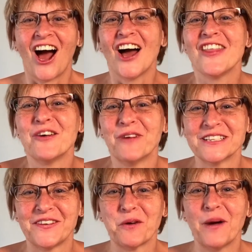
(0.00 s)
Hi there,
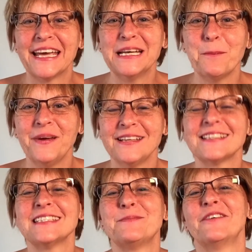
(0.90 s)
wonderful awakening
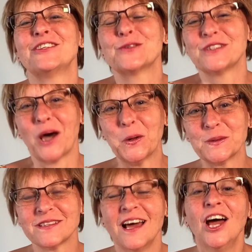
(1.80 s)
beings and spiritual
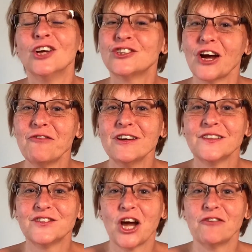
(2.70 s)
souls. Jo Rose
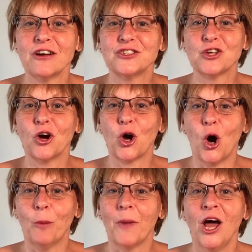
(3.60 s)
of
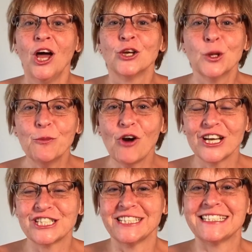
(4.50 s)
JoRose.com,
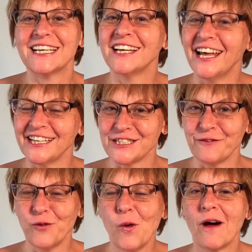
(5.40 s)
numerologist and energy
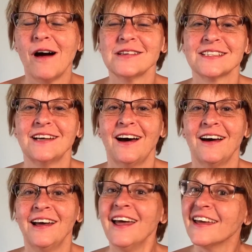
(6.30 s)
forecaster.
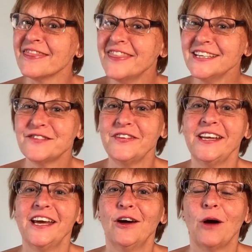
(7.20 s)
In this
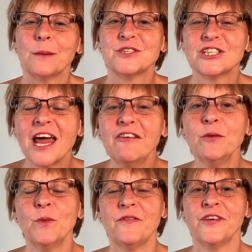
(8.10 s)
video, I'm
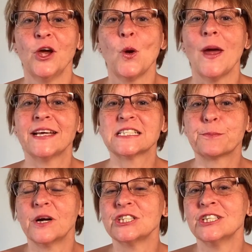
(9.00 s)
sharing with you
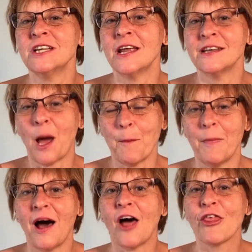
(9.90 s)
expression
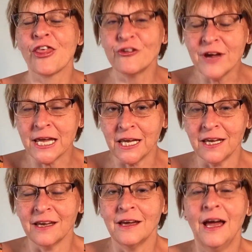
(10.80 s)
number 3.